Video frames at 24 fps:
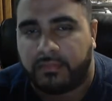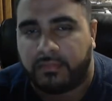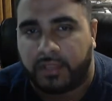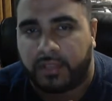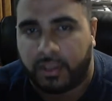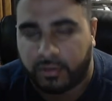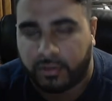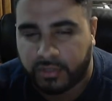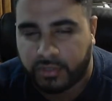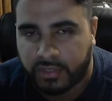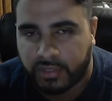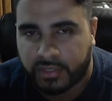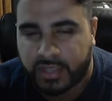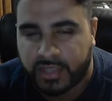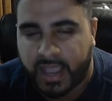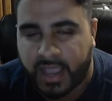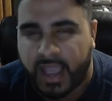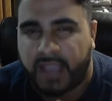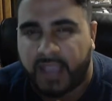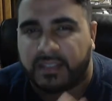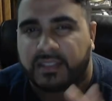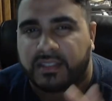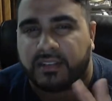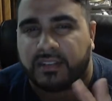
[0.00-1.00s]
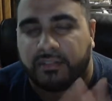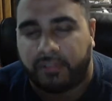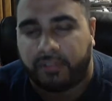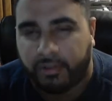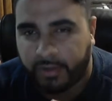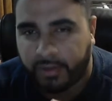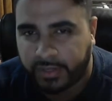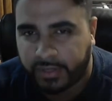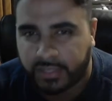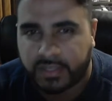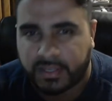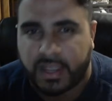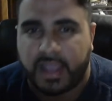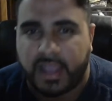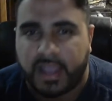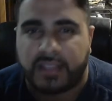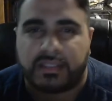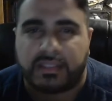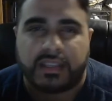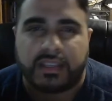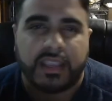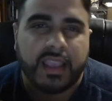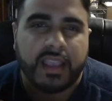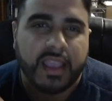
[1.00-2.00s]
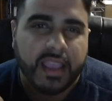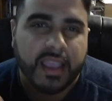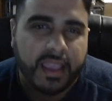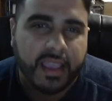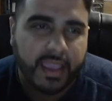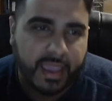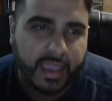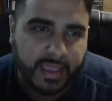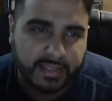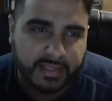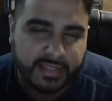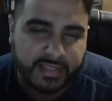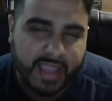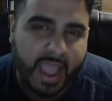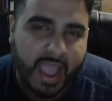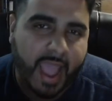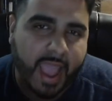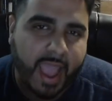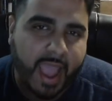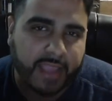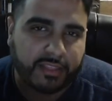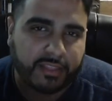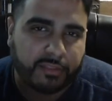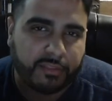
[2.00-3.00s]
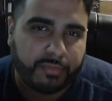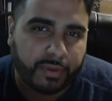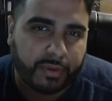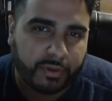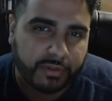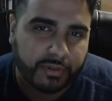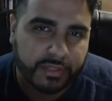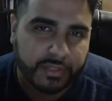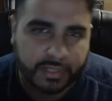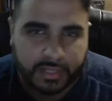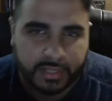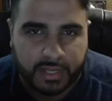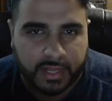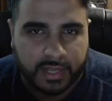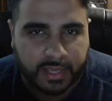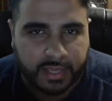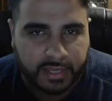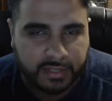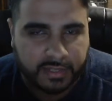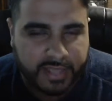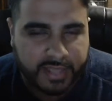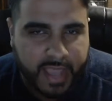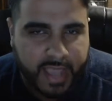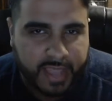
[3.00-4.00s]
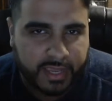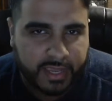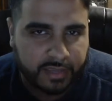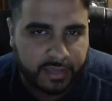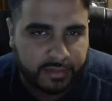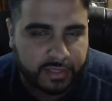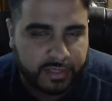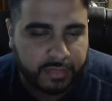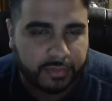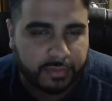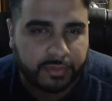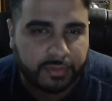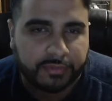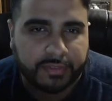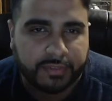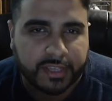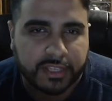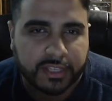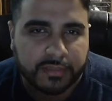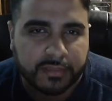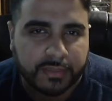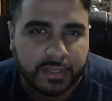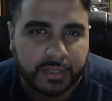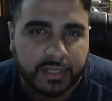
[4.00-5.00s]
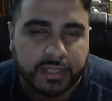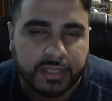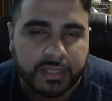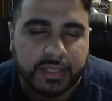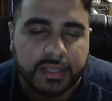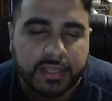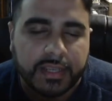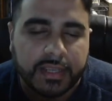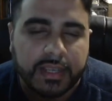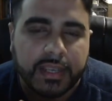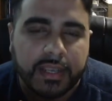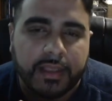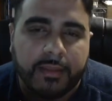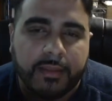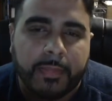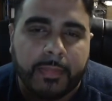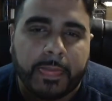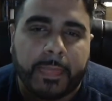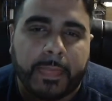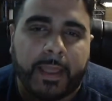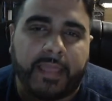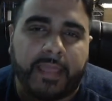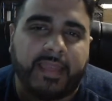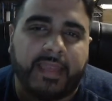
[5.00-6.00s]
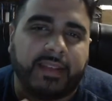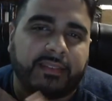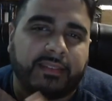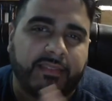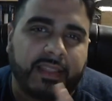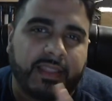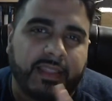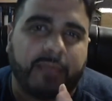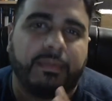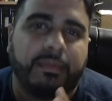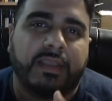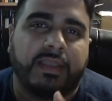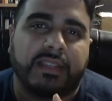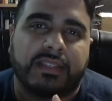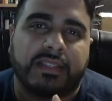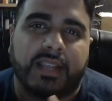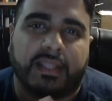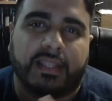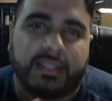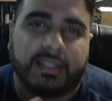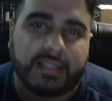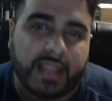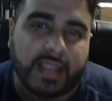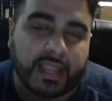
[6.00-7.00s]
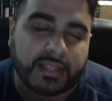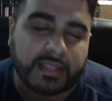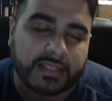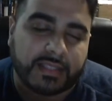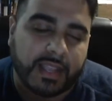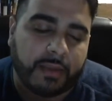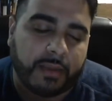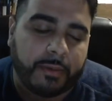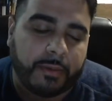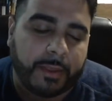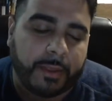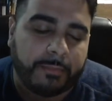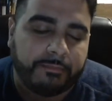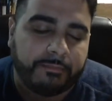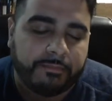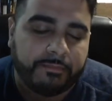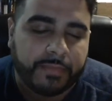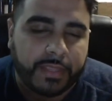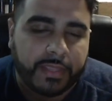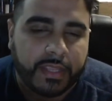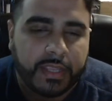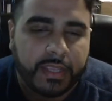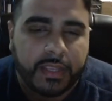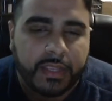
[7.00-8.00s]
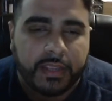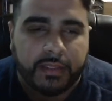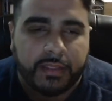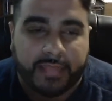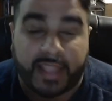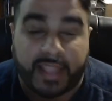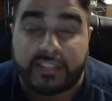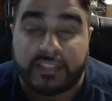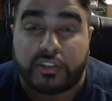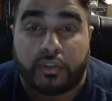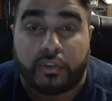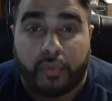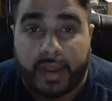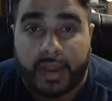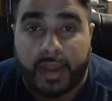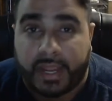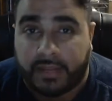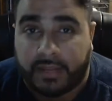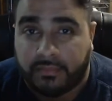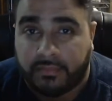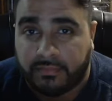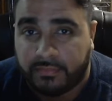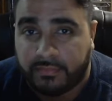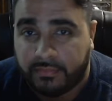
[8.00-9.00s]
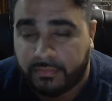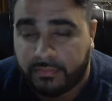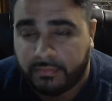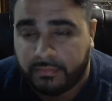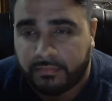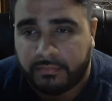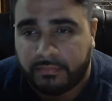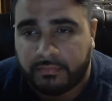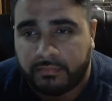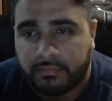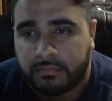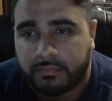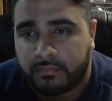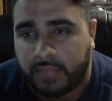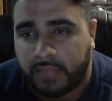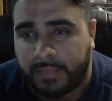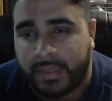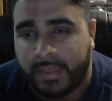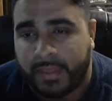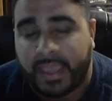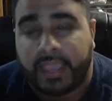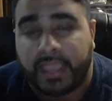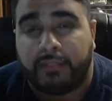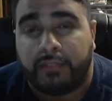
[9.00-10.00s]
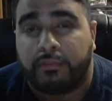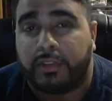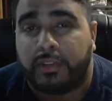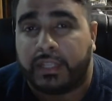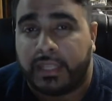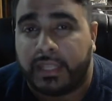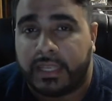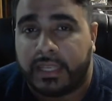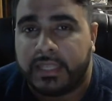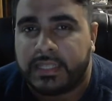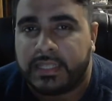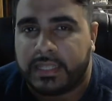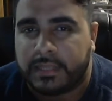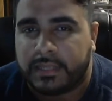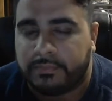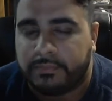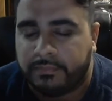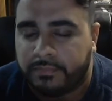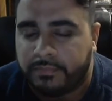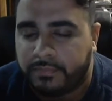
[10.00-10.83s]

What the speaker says: go to the task, create a task, and tag the person, kind of like you're tagging someone on Facebook. And then they'll be assigned a task that way. That's great. They make it really easy.